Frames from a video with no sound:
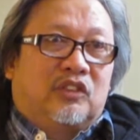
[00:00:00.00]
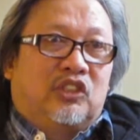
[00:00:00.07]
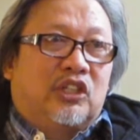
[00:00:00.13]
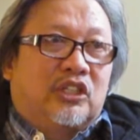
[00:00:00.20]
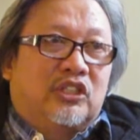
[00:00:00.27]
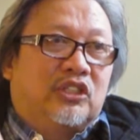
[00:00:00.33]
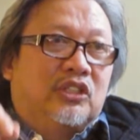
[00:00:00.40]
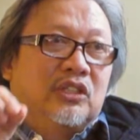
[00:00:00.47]

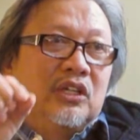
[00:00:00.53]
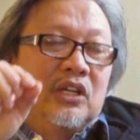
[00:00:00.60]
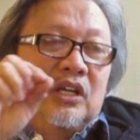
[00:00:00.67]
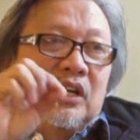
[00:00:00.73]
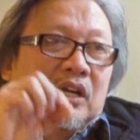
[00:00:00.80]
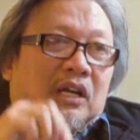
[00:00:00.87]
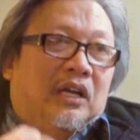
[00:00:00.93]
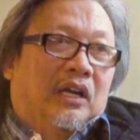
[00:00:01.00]
just
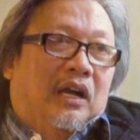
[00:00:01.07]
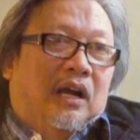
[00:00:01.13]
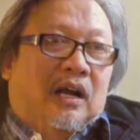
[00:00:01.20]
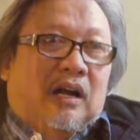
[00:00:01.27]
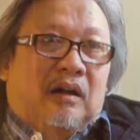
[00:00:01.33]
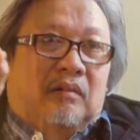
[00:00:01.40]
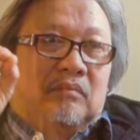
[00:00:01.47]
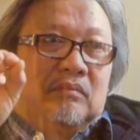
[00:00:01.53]

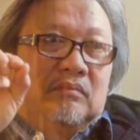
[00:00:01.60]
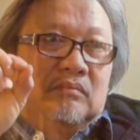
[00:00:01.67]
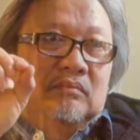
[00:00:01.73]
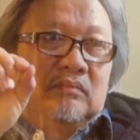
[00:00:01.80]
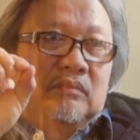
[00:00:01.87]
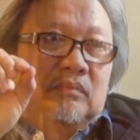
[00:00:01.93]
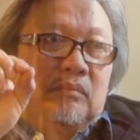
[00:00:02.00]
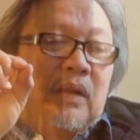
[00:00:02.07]

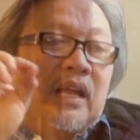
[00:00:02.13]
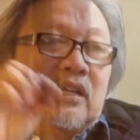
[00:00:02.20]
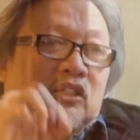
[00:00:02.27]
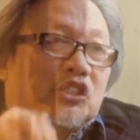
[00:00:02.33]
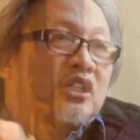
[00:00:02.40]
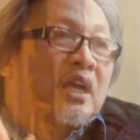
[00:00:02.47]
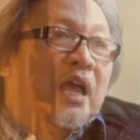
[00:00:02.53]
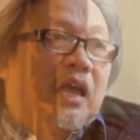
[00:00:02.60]
make a
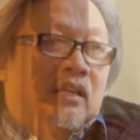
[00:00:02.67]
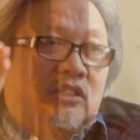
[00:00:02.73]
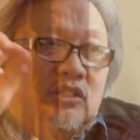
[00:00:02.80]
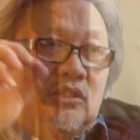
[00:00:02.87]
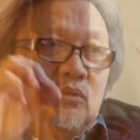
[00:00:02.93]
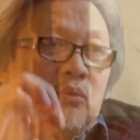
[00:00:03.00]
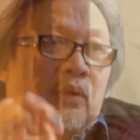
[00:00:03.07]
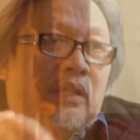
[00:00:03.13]

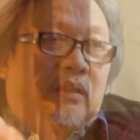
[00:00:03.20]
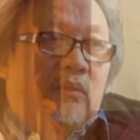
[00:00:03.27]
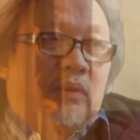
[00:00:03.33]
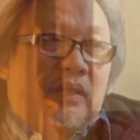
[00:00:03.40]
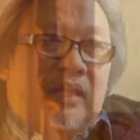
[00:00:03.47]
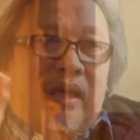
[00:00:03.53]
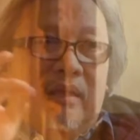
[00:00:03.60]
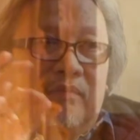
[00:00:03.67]
sketch
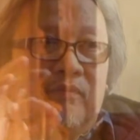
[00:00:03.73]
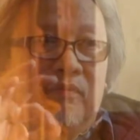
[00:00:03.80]
with that